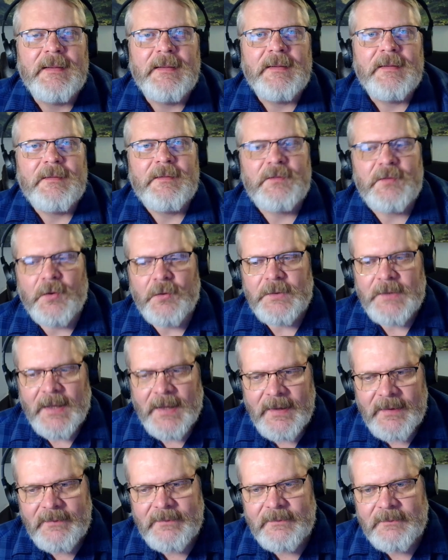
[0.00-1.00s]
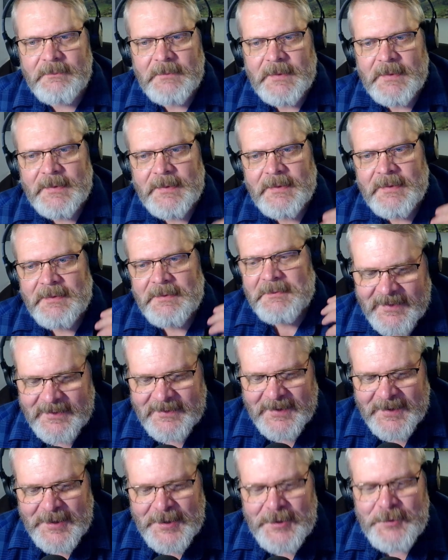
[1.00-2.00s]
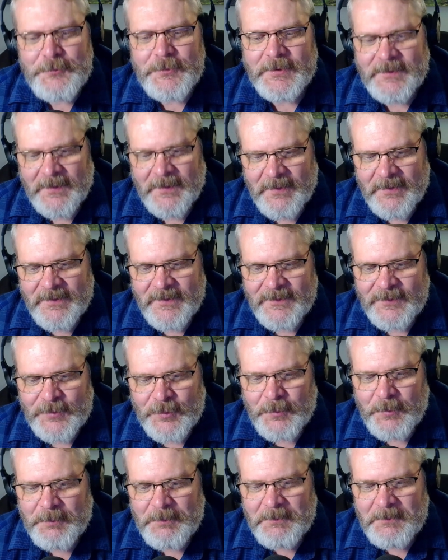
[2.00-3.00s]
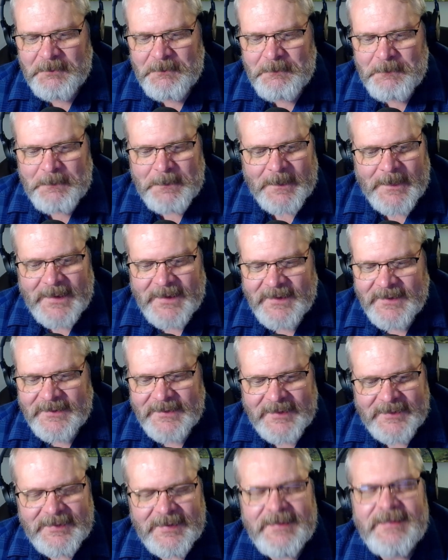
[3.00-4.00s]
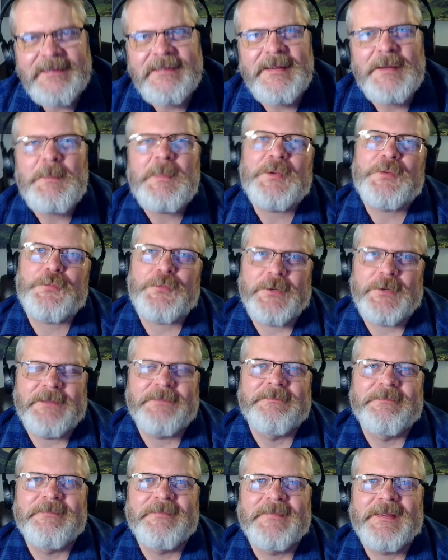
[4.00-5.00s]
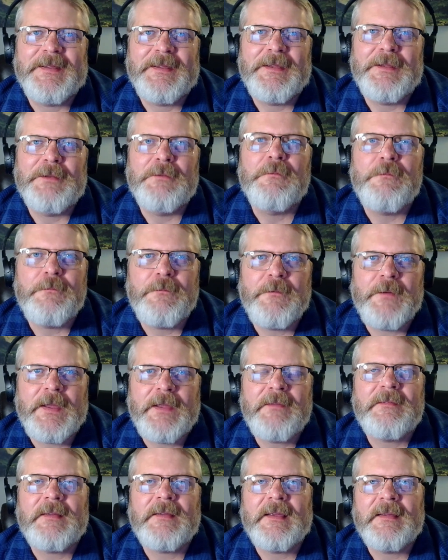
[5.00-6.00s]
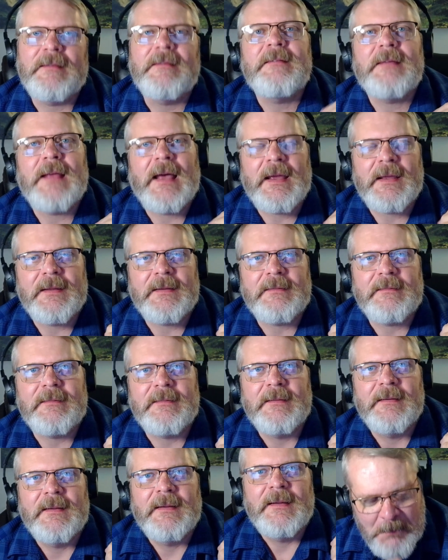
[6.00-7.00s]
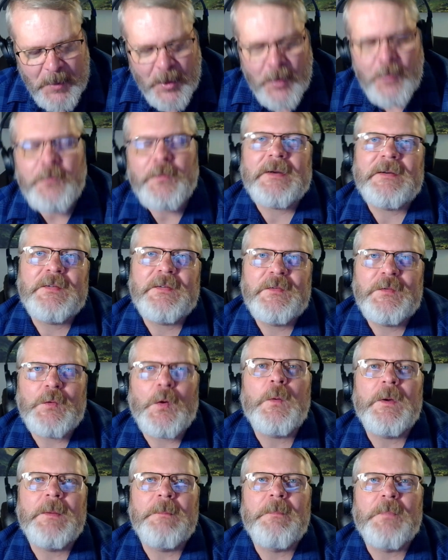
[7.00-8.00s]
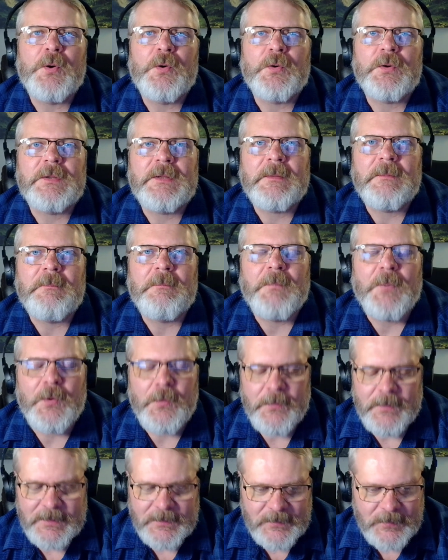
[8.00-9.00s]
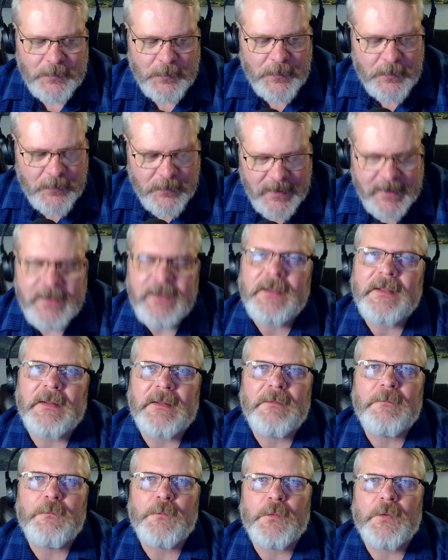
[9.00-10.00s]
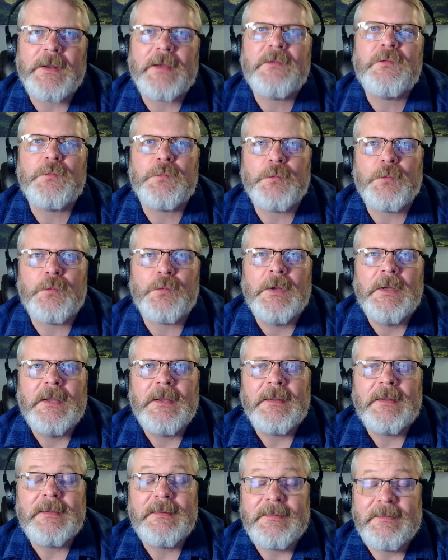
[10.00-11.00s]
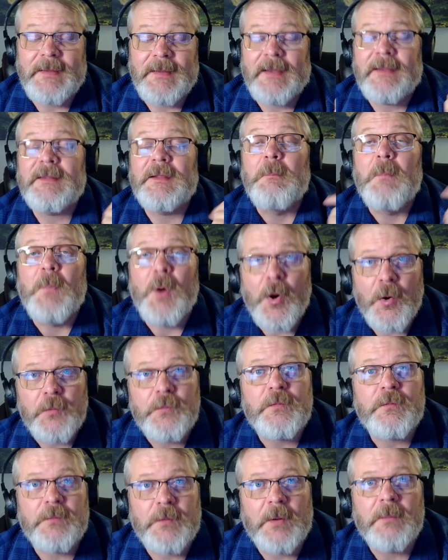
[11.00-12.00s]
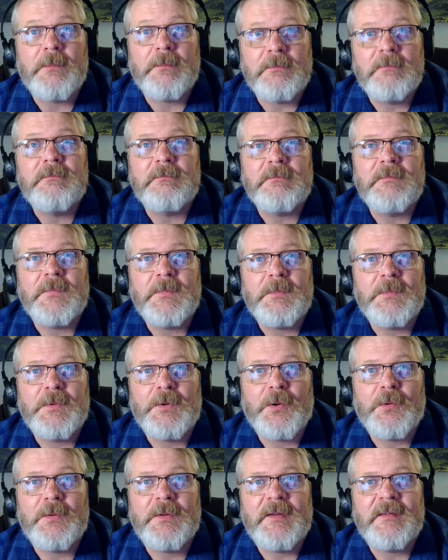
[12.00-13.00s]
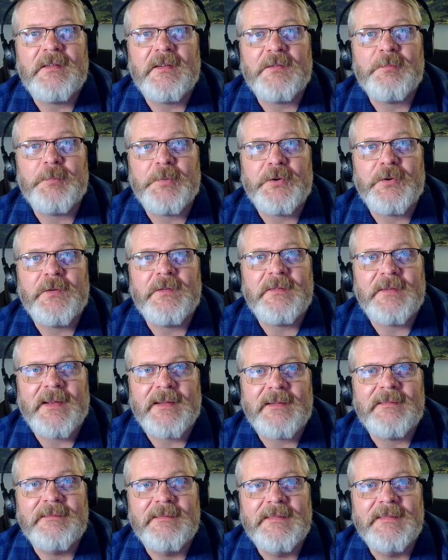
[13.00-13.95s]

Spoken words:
So that is the interesting thing. So there's a symmetry in faith and science. Both are so important, both are so critical for us to take the most from this experience that,